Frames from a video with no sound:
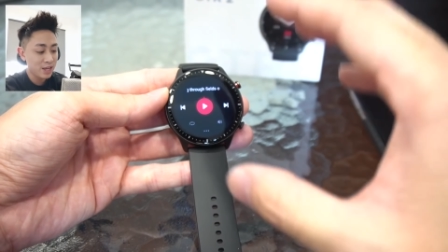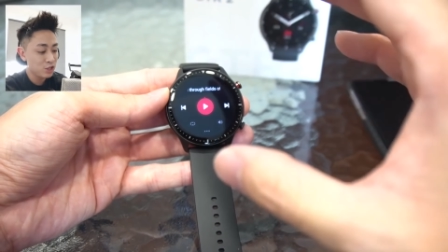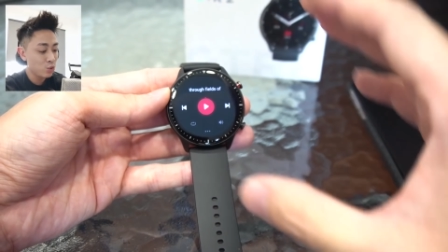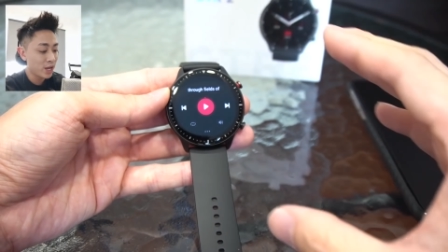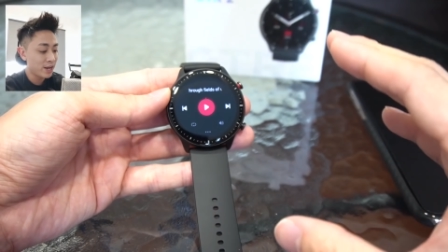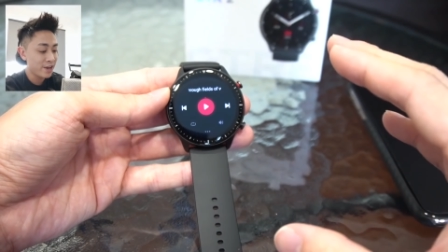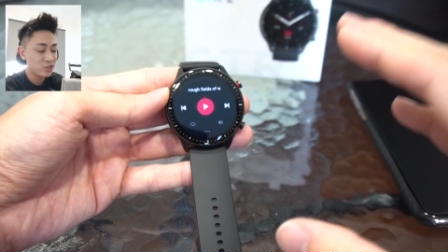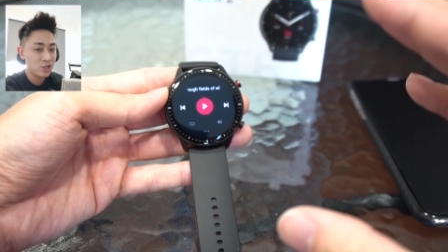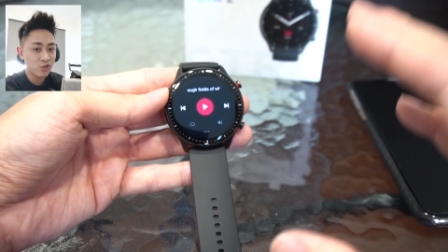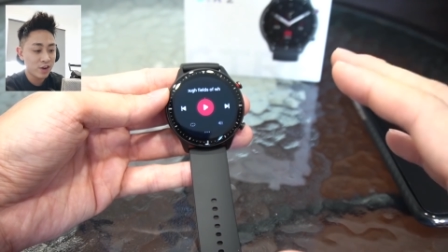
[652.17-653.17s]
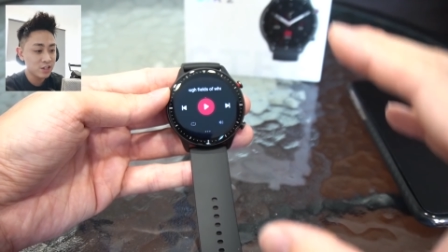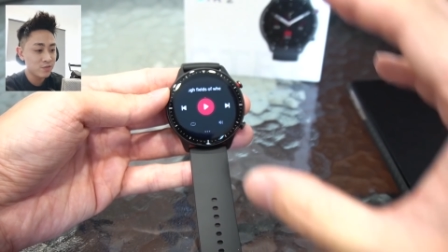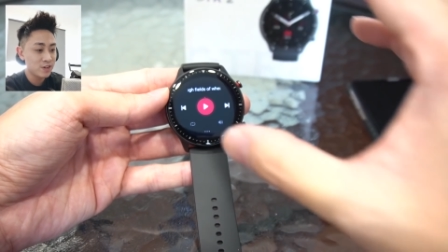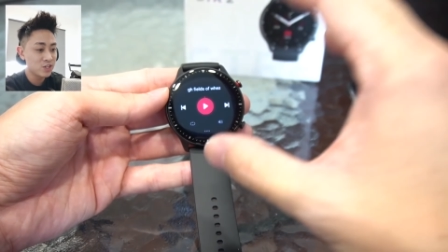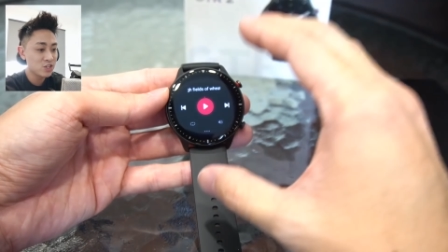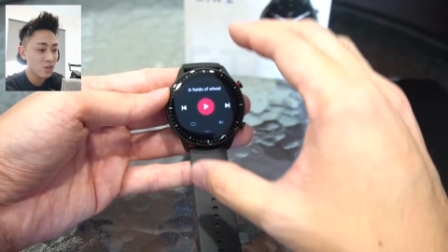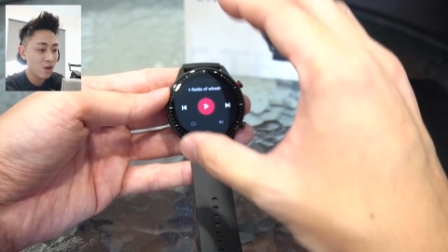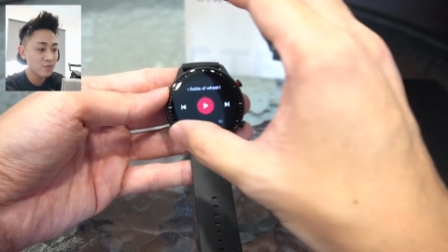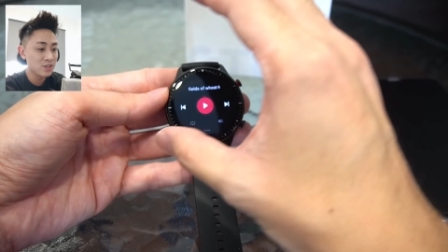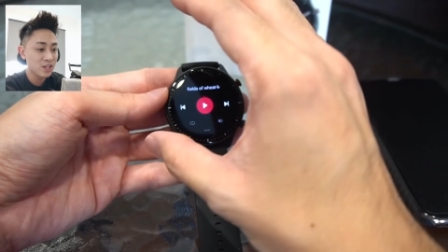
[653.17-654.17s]
you can actually transfer
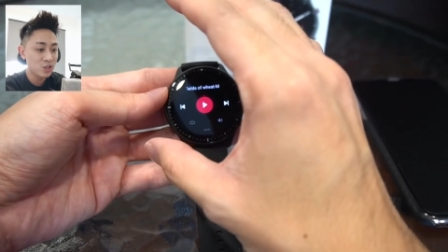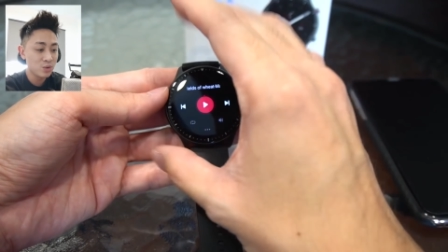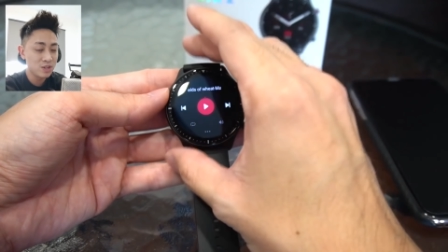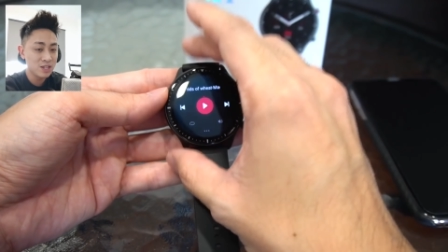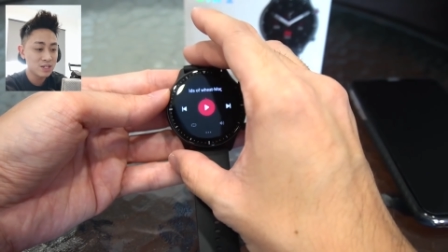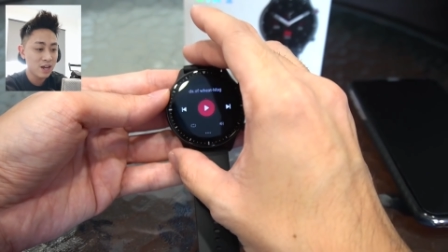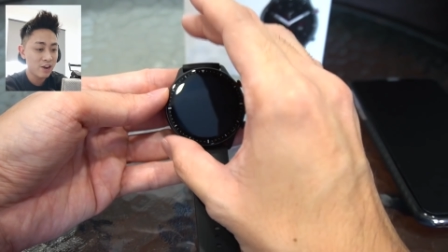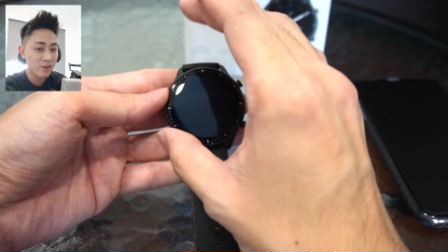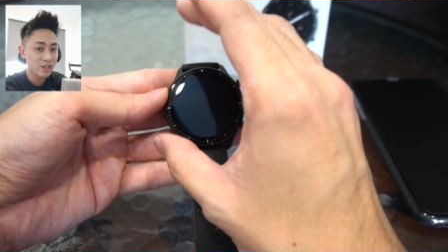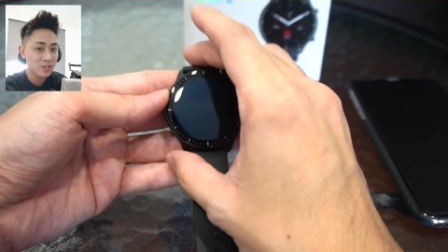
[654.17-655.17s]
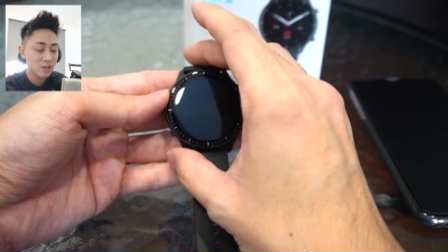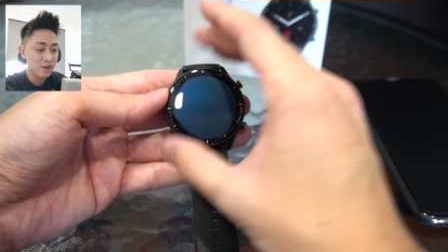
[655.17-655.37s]
songs into this guy right here